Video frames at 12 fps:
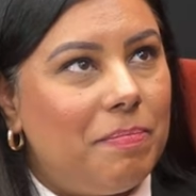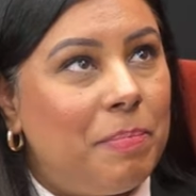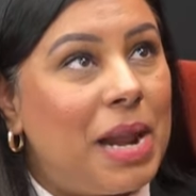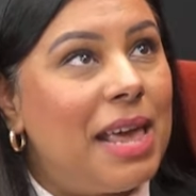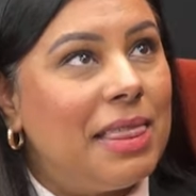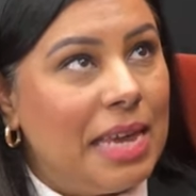
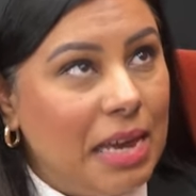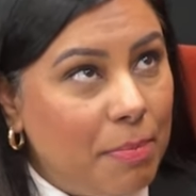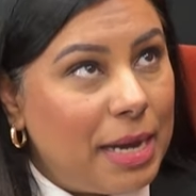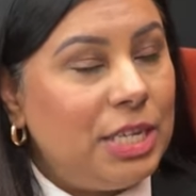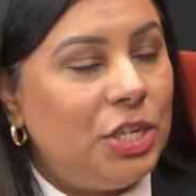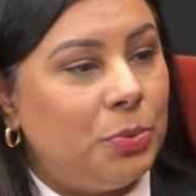but I think
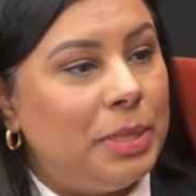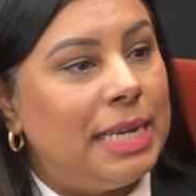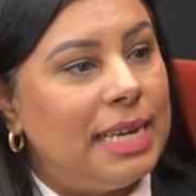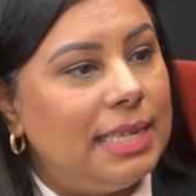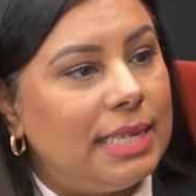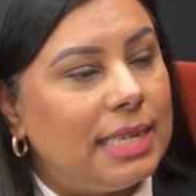by doing
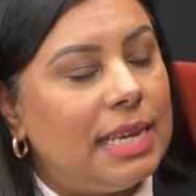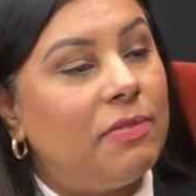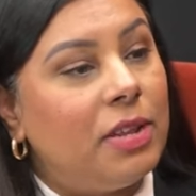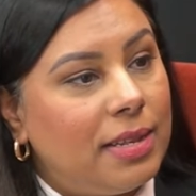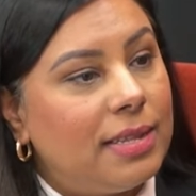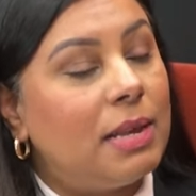it,
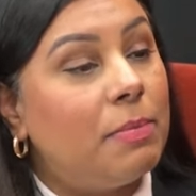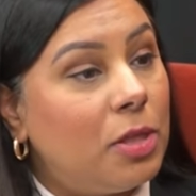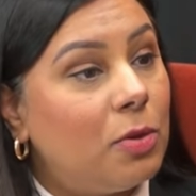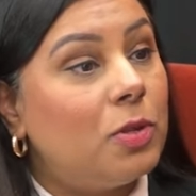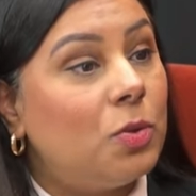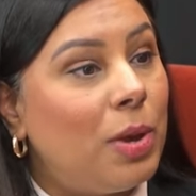even some of
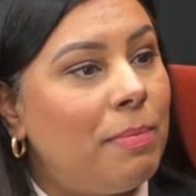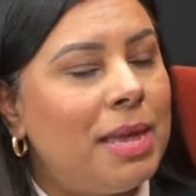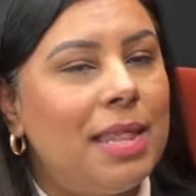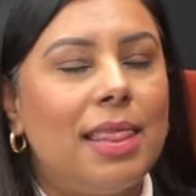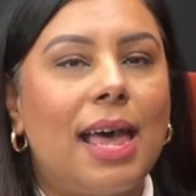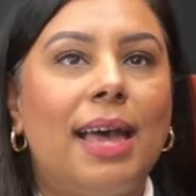those
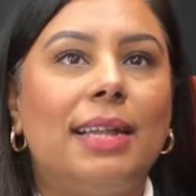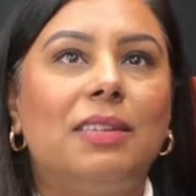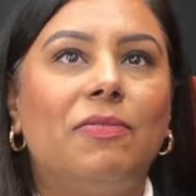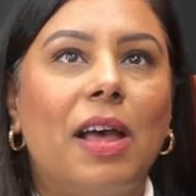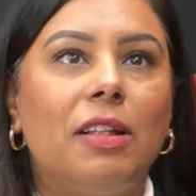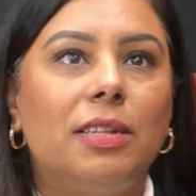women that
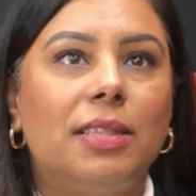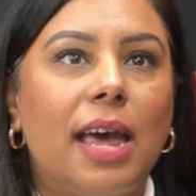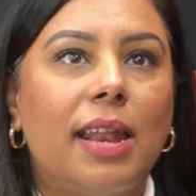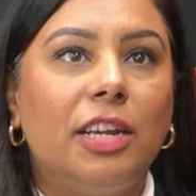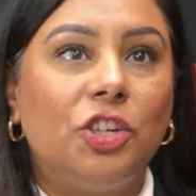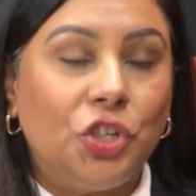felt
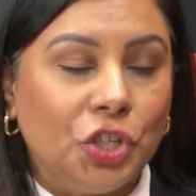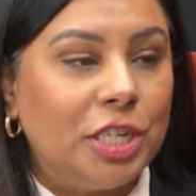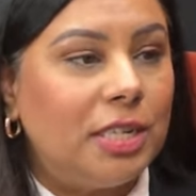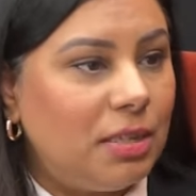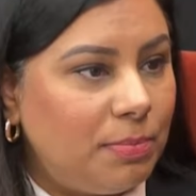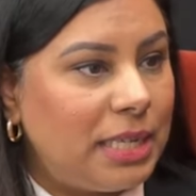that I
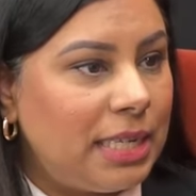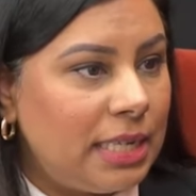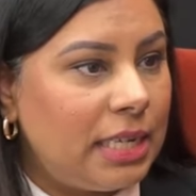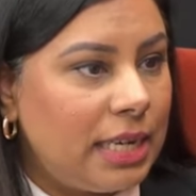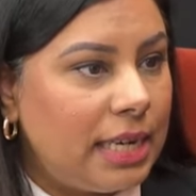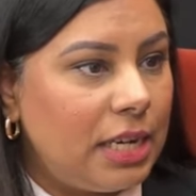shouldn't
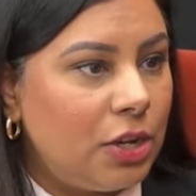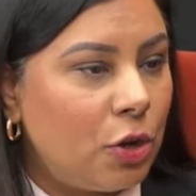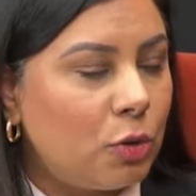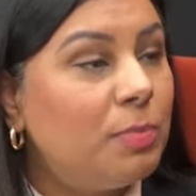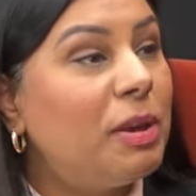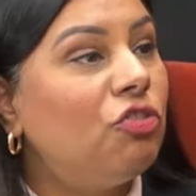be, you
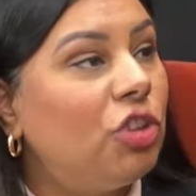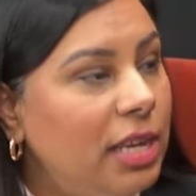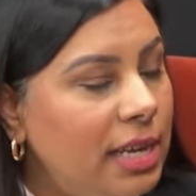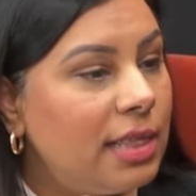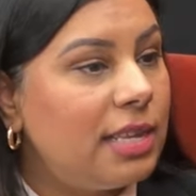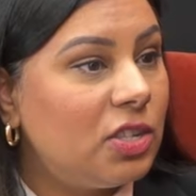know,
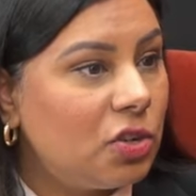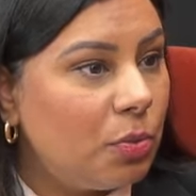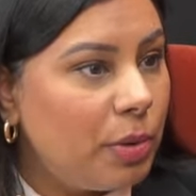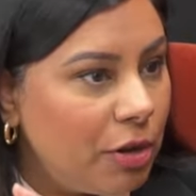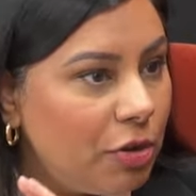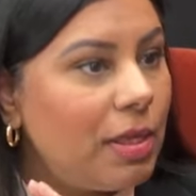especially in this
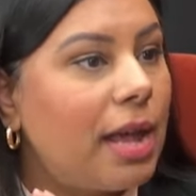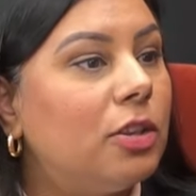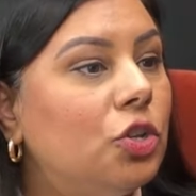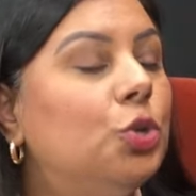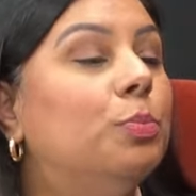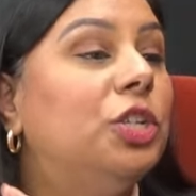career,
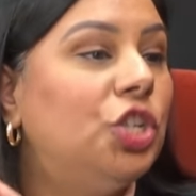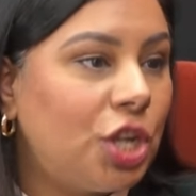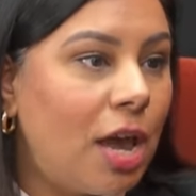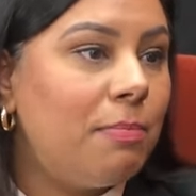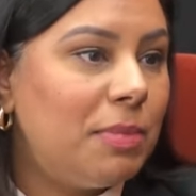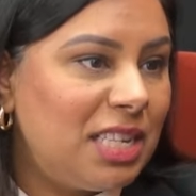that too much
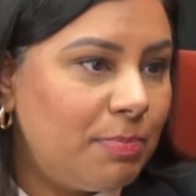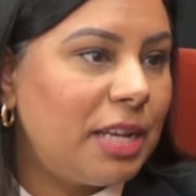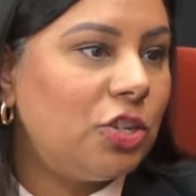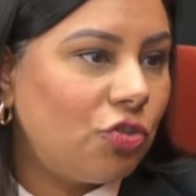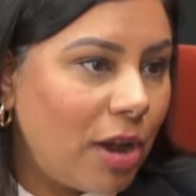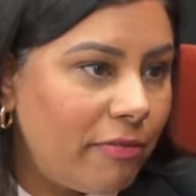time is
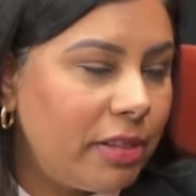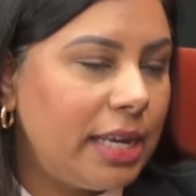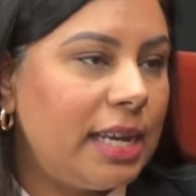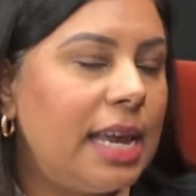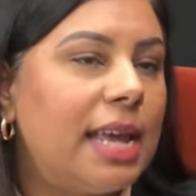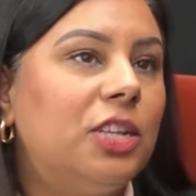spent
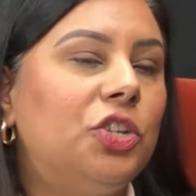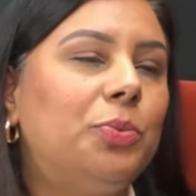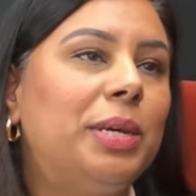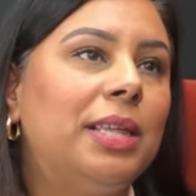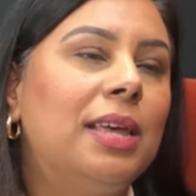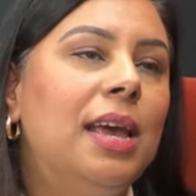traveling and
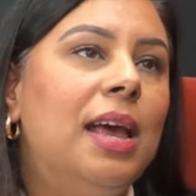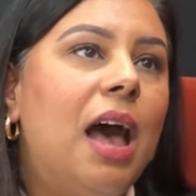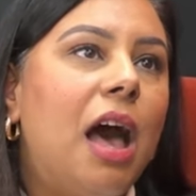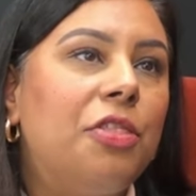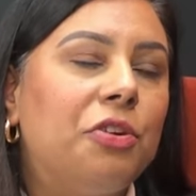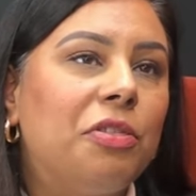doing
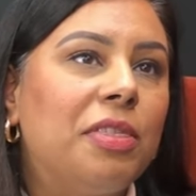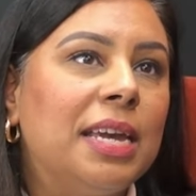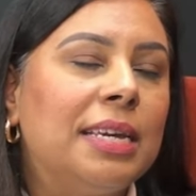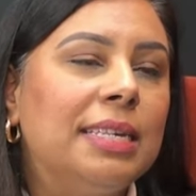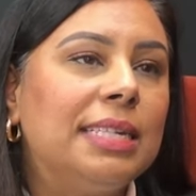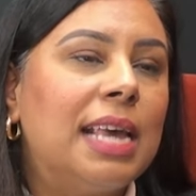other
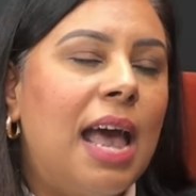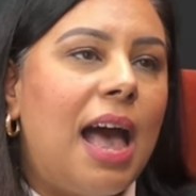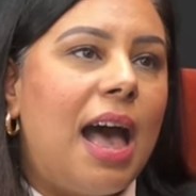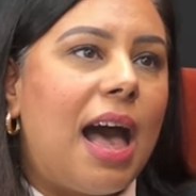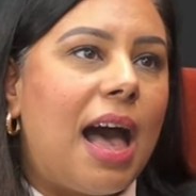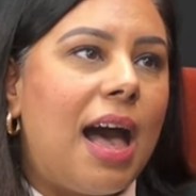things,
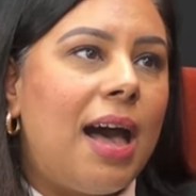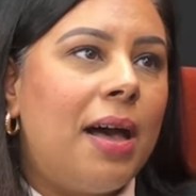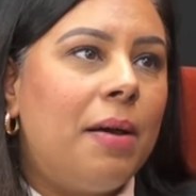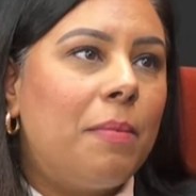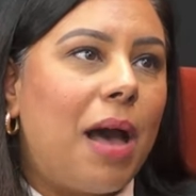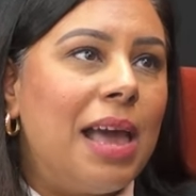
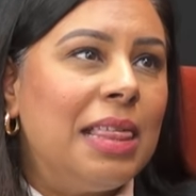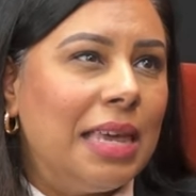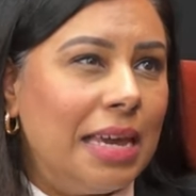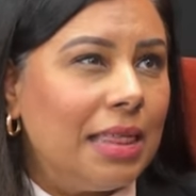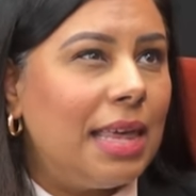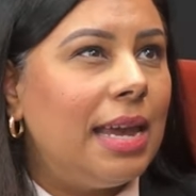um, I
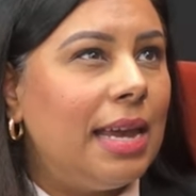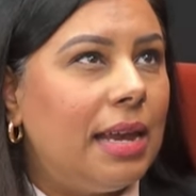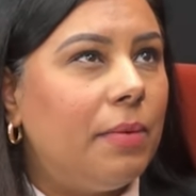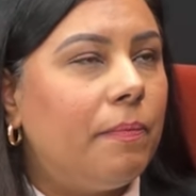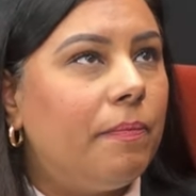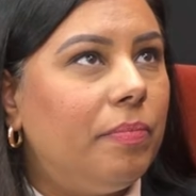think
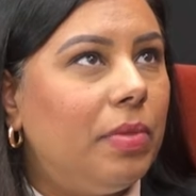they.